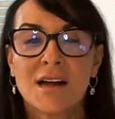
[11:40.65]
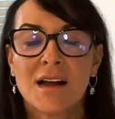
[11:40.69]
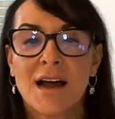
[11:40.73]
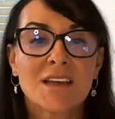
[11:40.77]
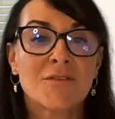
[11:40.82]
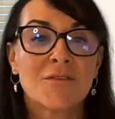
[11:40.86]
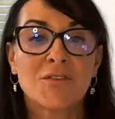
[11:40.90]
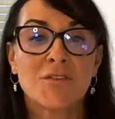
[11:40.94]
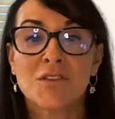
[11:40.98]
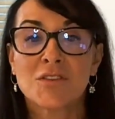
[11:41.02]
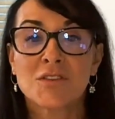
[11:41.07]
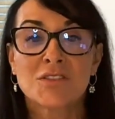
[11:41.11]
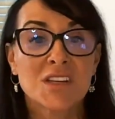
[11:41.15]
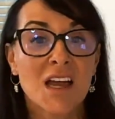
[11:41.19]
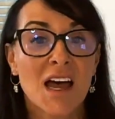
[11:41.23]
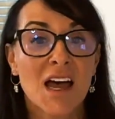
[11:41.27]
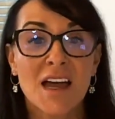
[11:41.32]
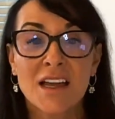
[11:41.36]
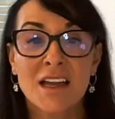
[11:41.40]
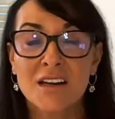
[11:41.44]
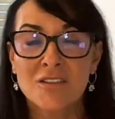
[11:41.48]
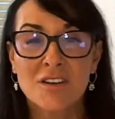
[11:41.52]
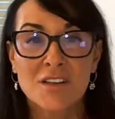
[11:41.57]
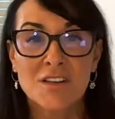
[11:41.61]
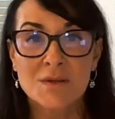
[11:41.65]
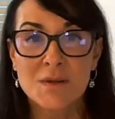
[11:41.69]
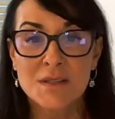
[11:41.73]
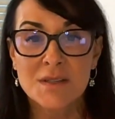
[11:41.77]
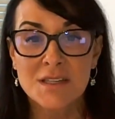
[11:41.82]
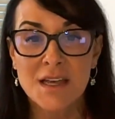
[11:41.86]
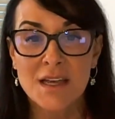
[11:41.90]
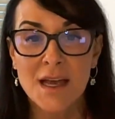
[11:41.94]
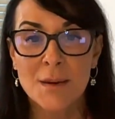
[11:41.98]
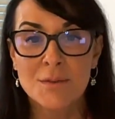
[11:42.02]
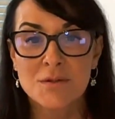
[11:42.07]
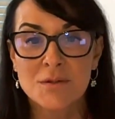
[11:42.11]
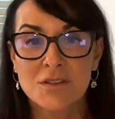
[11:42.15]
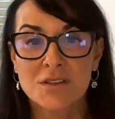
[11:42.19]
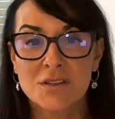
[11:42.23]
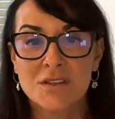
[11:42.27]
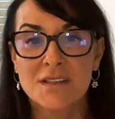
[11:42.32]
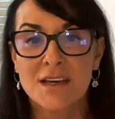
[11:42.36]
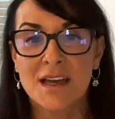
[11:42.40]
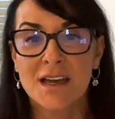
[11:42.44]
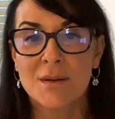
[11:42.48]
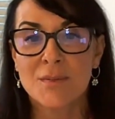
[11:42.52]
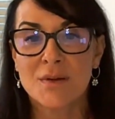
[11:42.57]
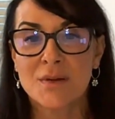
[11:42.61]
If you're diagnosed with type 2
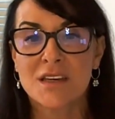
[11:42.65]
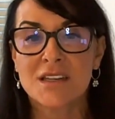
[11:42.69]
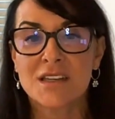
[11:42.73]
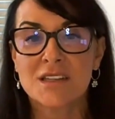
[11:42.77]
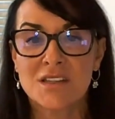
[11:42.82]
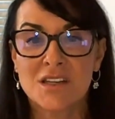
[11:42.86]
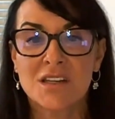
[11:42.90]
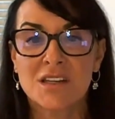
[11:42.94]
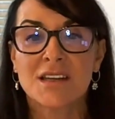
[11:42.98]
diabetes,